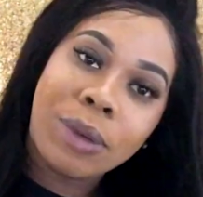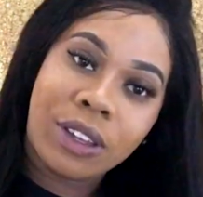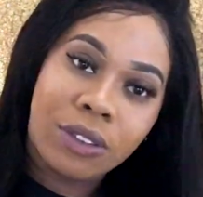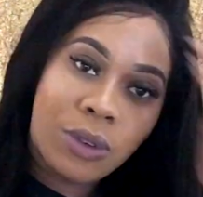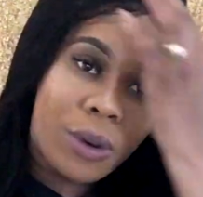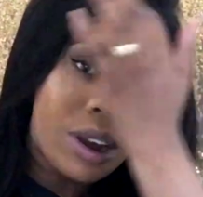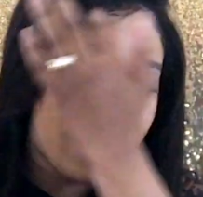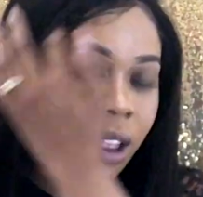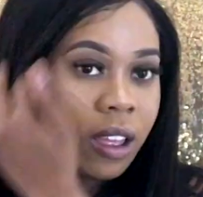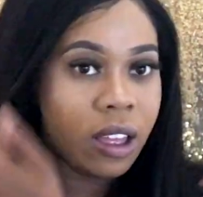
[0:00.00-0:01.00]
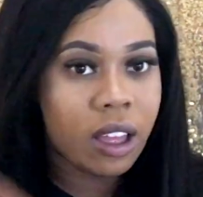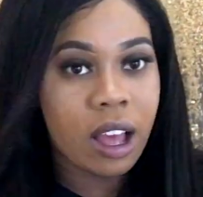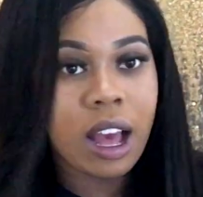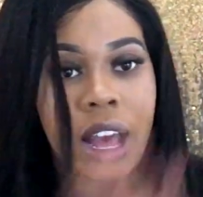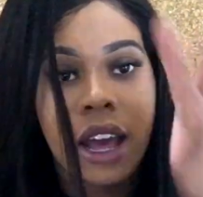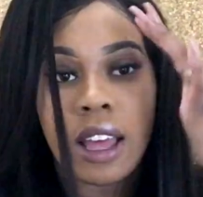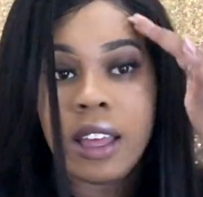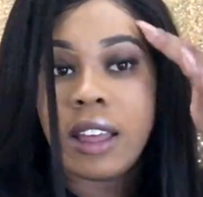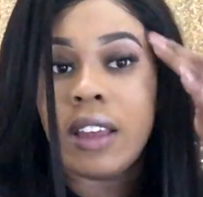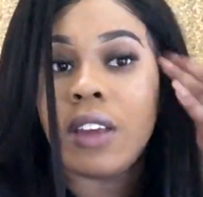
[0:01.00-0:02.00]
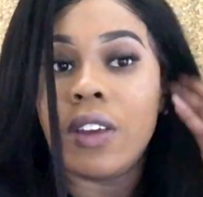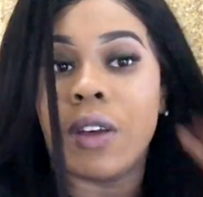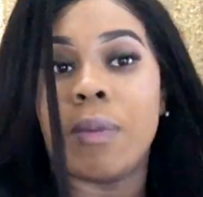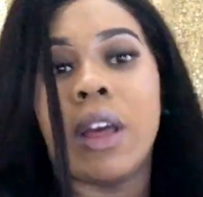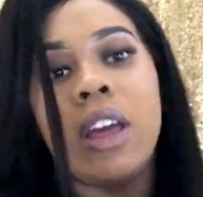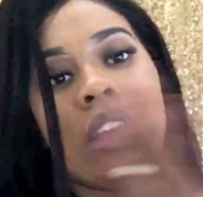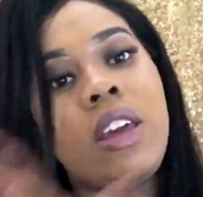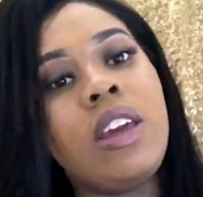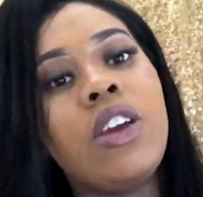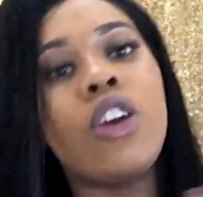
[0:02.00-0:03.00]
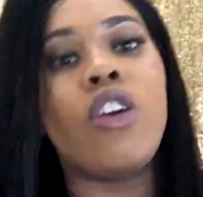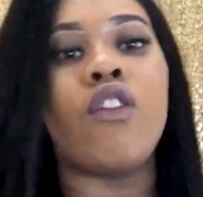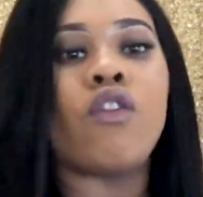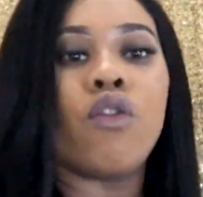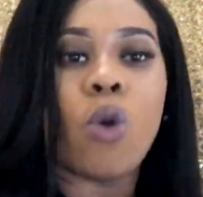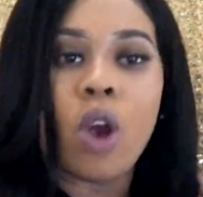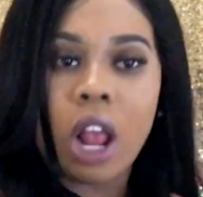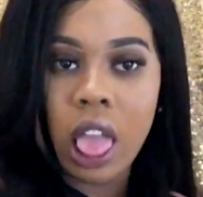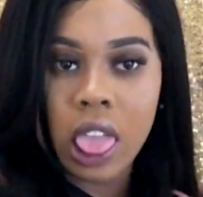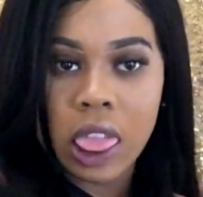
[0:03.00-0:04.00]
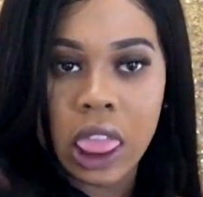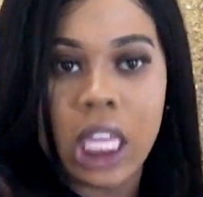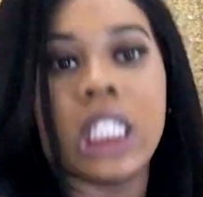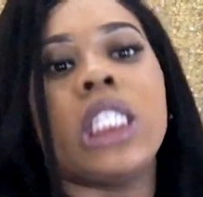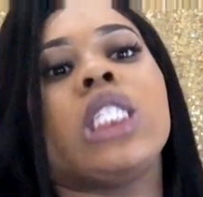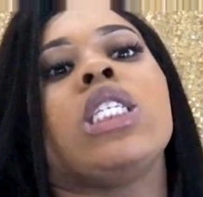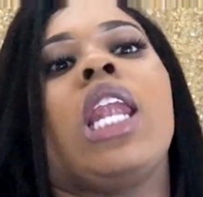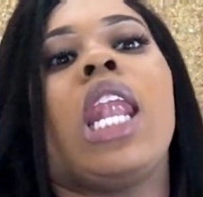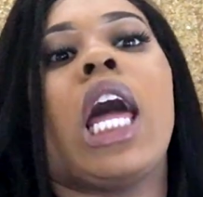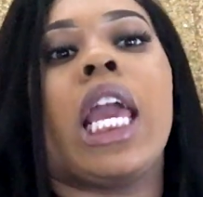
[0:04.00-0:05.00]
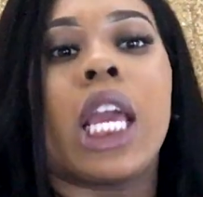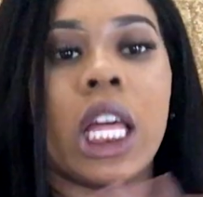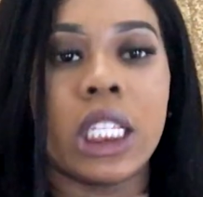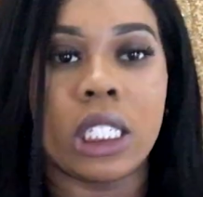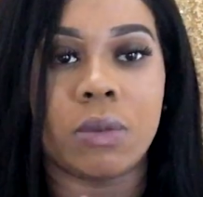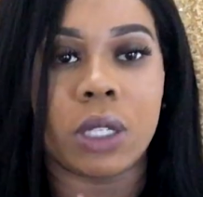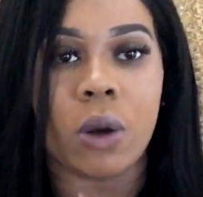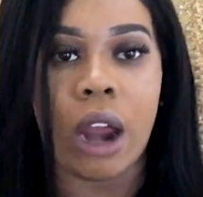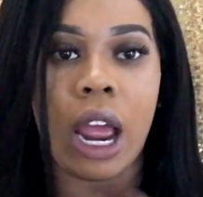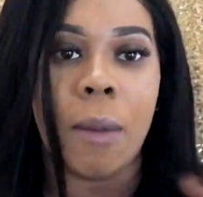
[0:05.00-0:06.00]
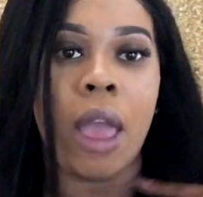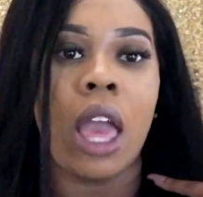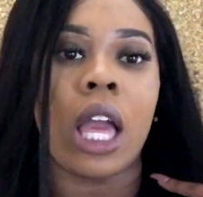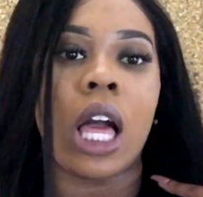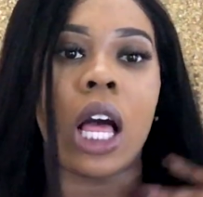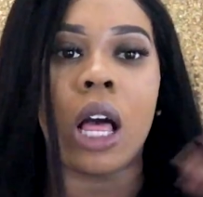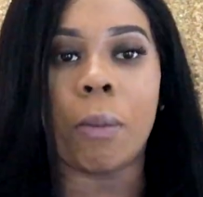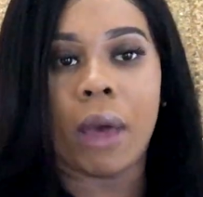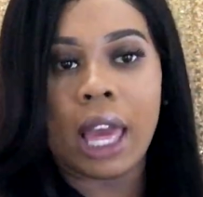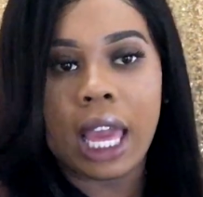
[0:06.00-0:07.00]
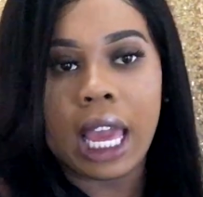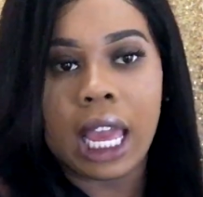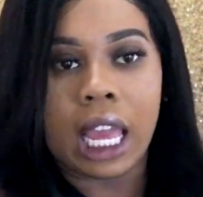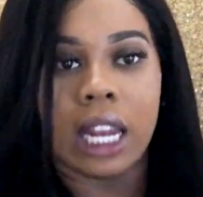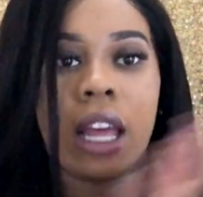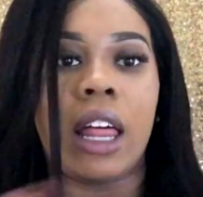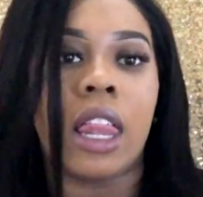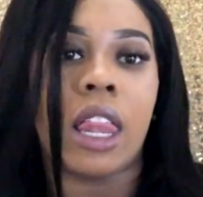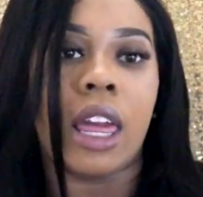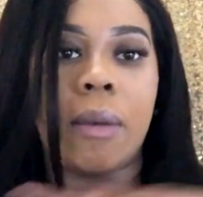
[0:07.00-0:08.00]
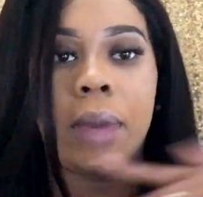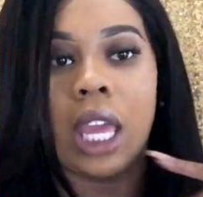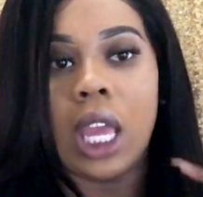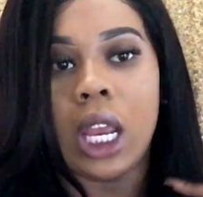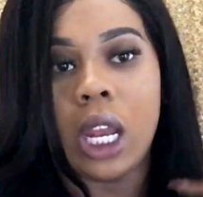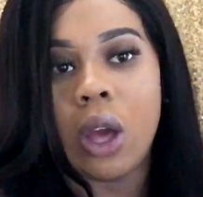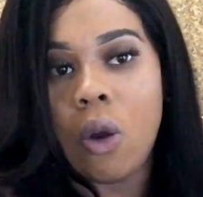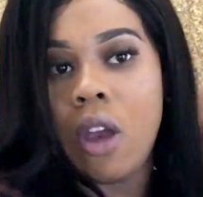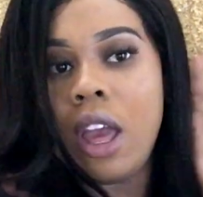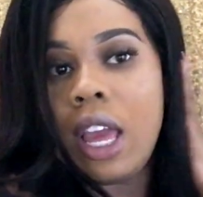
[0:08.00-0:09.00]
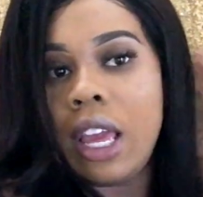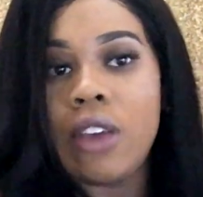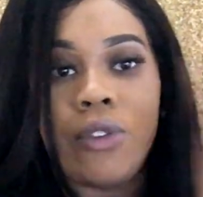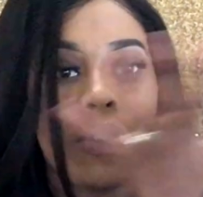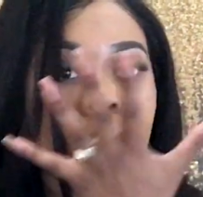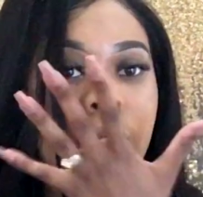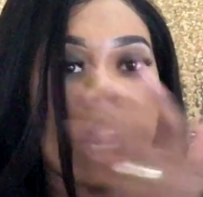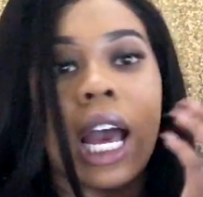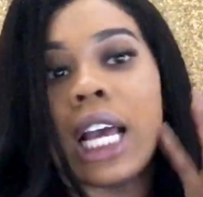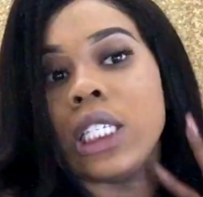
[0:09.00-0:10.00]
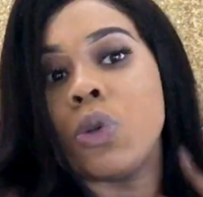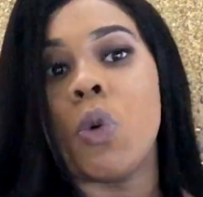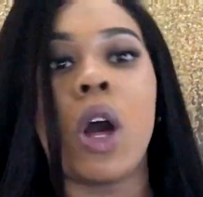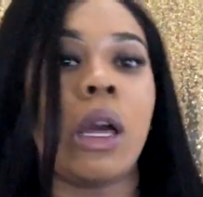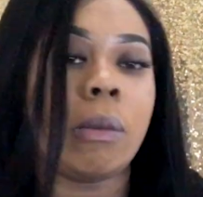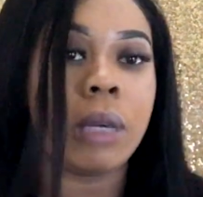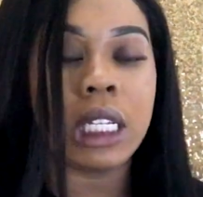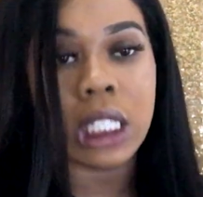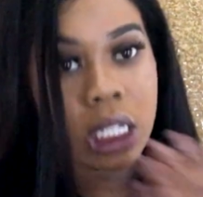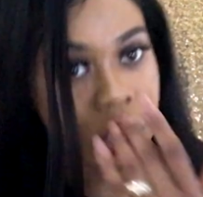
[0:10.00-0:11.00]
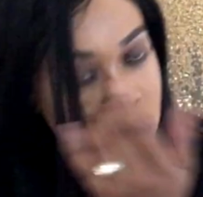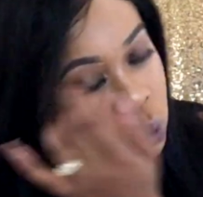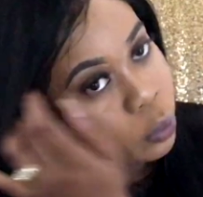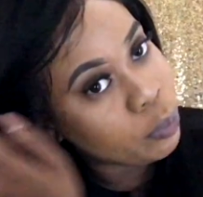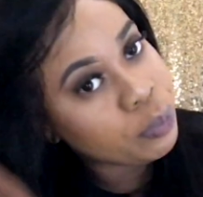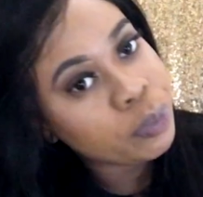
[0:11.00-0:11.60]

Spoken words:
here for it. I am here for this. Like, subscribe, come and let me know if you guys want me to do